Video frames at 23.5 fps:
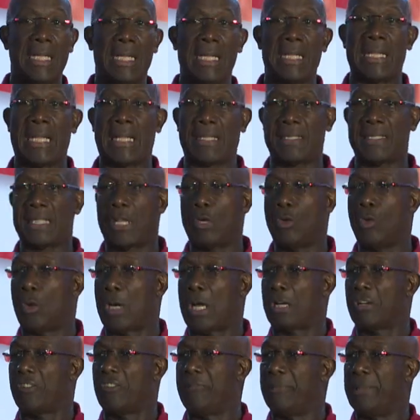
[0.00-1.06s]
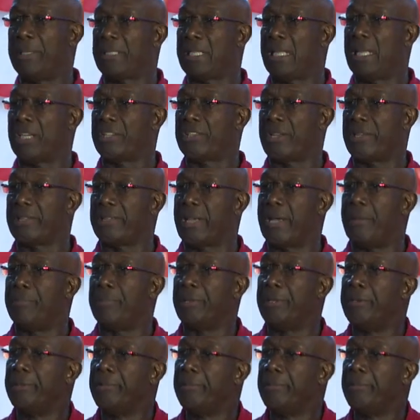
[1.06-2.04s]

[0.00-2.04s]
that is a local government election campaign.